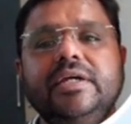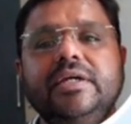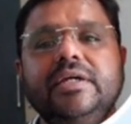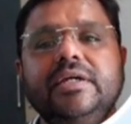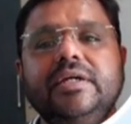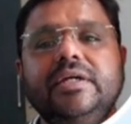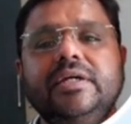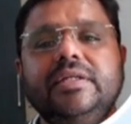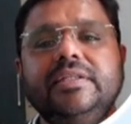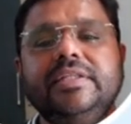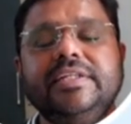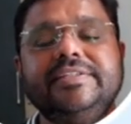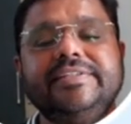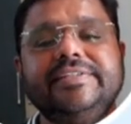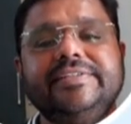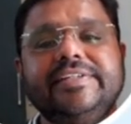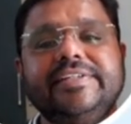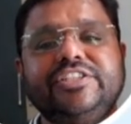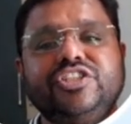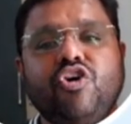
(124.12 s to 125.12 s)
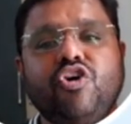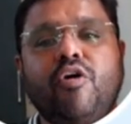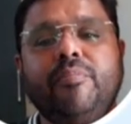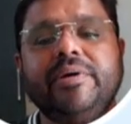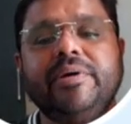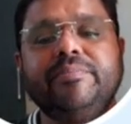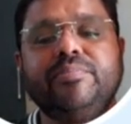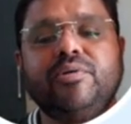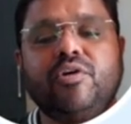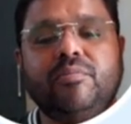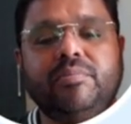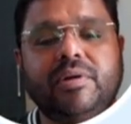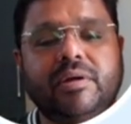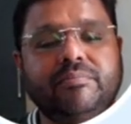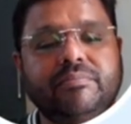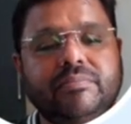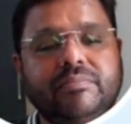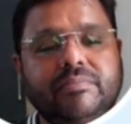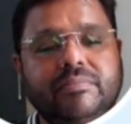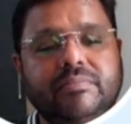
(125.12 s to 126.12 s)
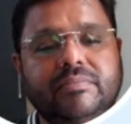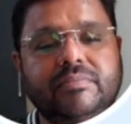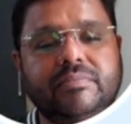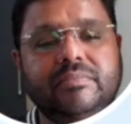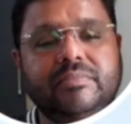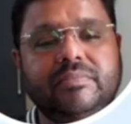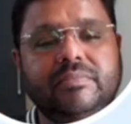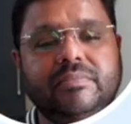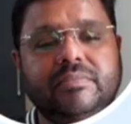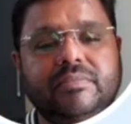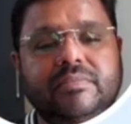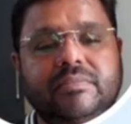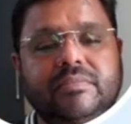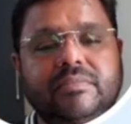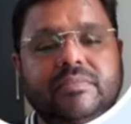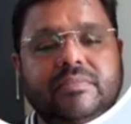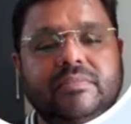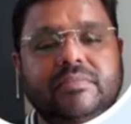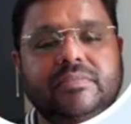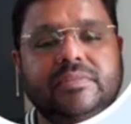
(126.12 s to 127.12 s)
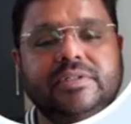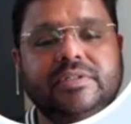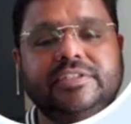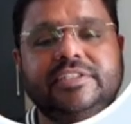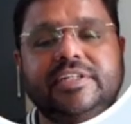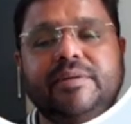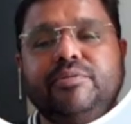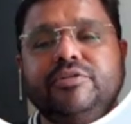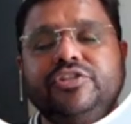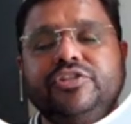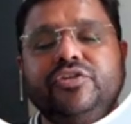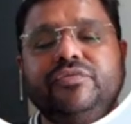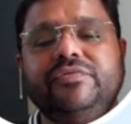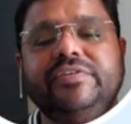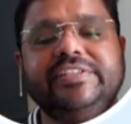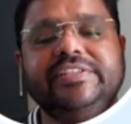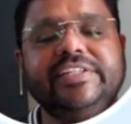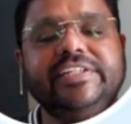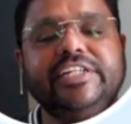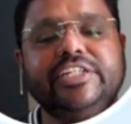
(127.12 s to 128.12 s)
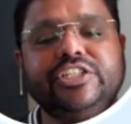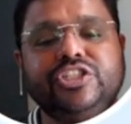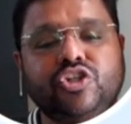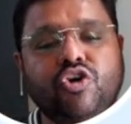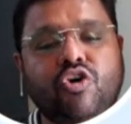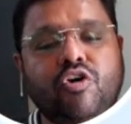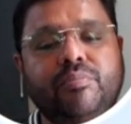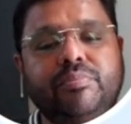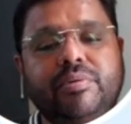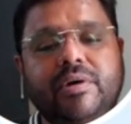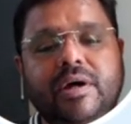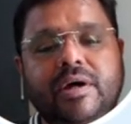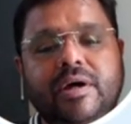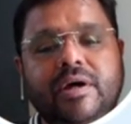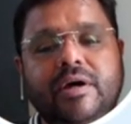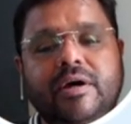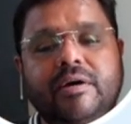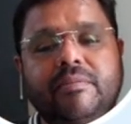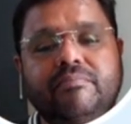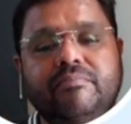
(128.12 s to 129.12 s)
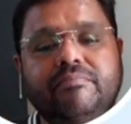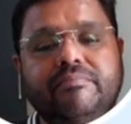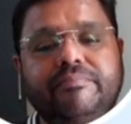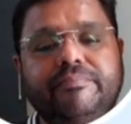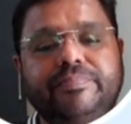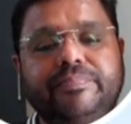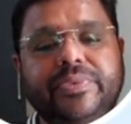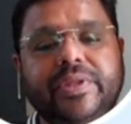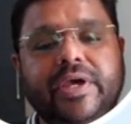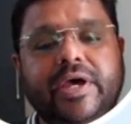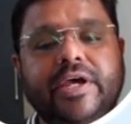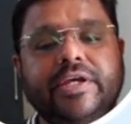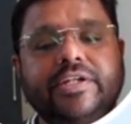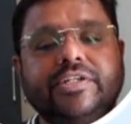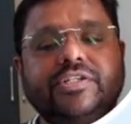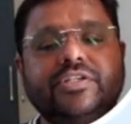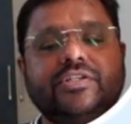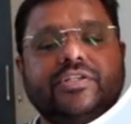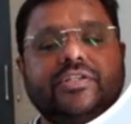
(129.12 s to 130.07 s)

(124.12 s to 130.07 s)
this is a shopping problem. Suppose you visit a shop and